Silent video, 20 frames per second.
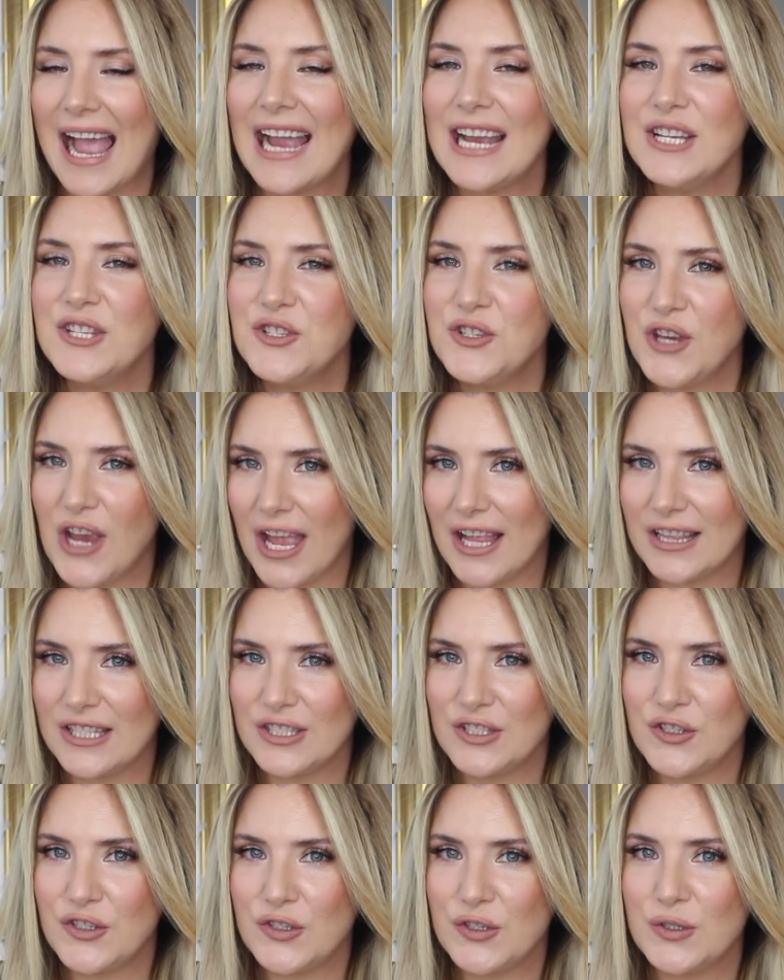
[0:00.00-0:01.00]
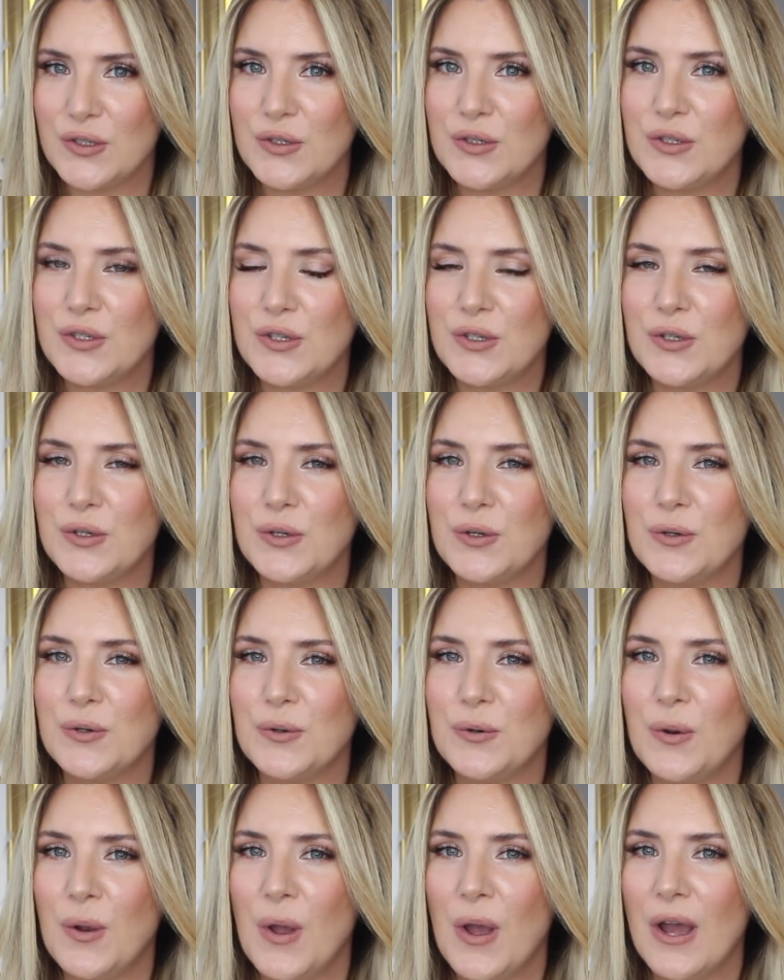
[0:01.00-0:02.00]
I challenge you
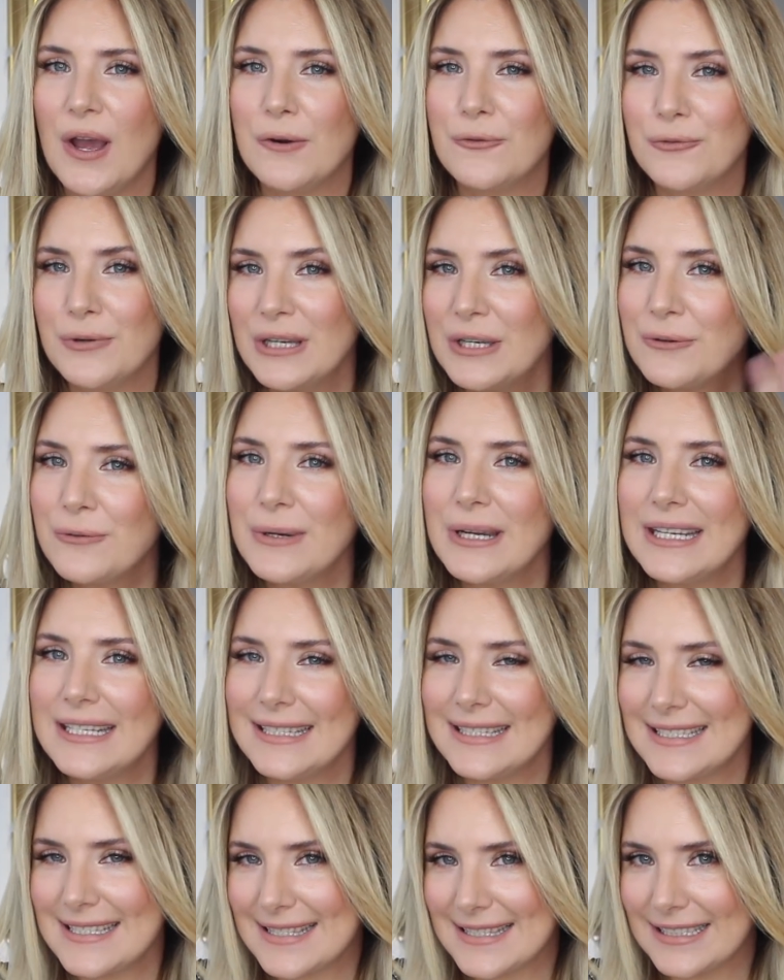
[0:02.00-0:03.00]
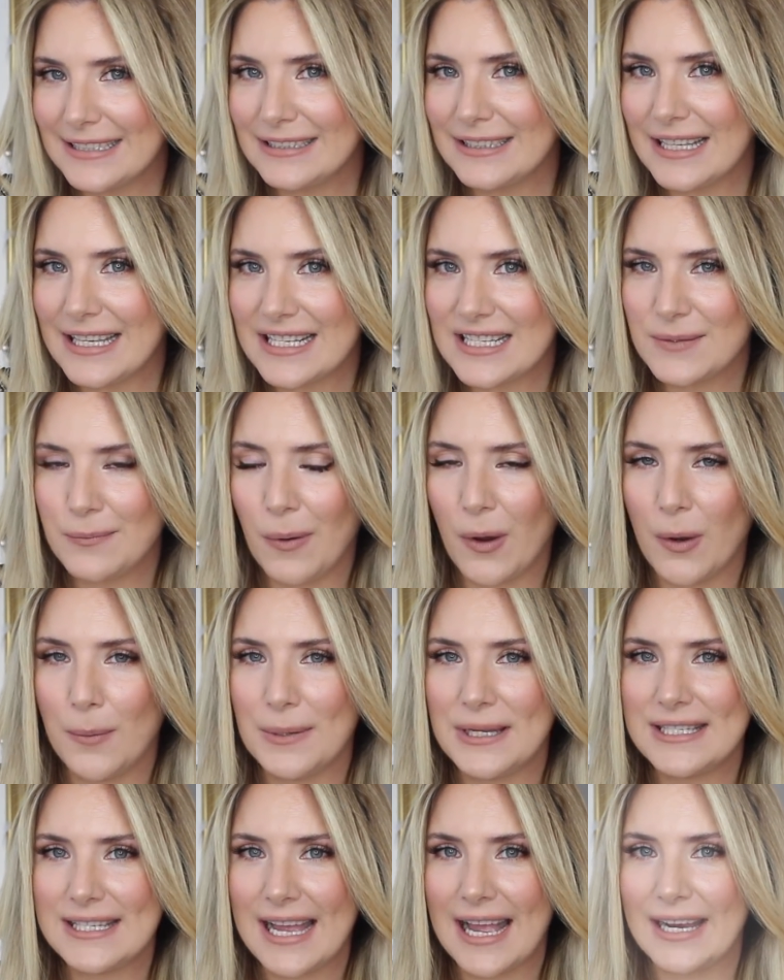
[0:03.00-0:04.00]
to recreate this little
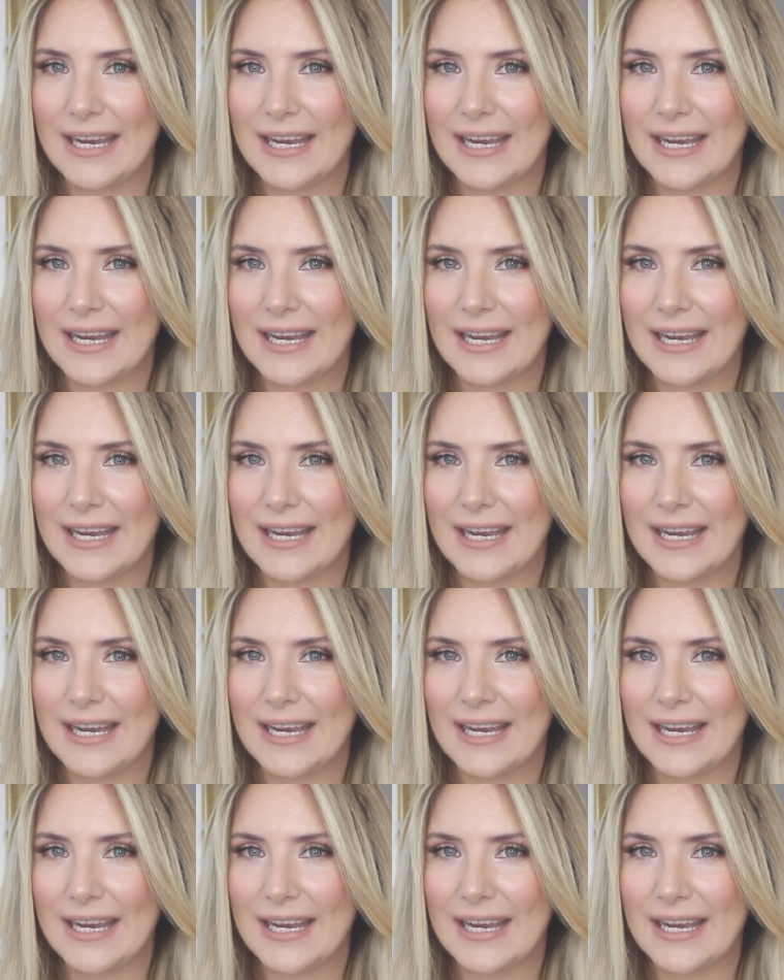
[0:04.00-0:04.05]
experiment